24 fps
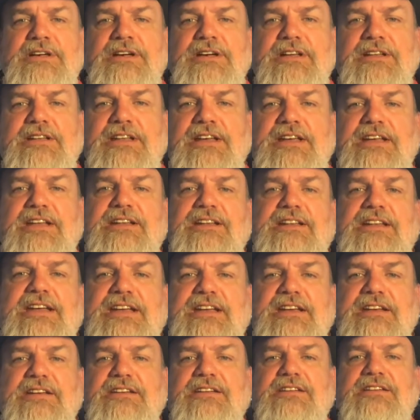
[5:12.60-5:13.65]
the
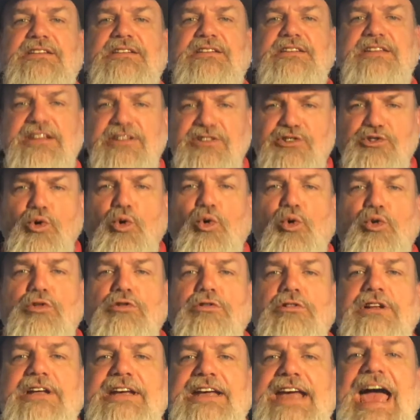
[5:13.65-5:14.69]

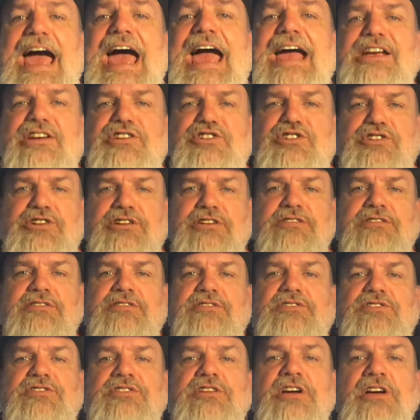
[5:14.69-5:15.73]
disorderly
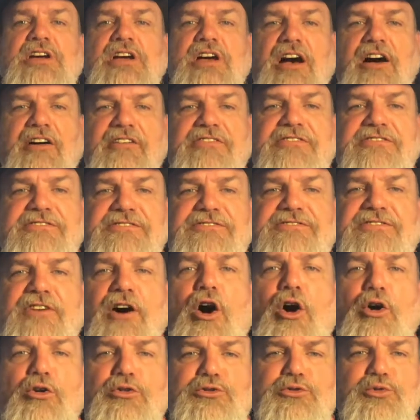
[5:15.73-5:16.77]
actions of
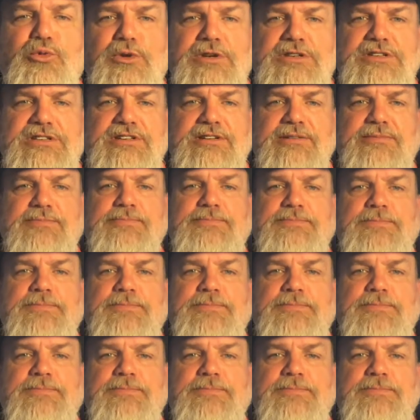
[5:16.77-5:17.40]
false wisdom.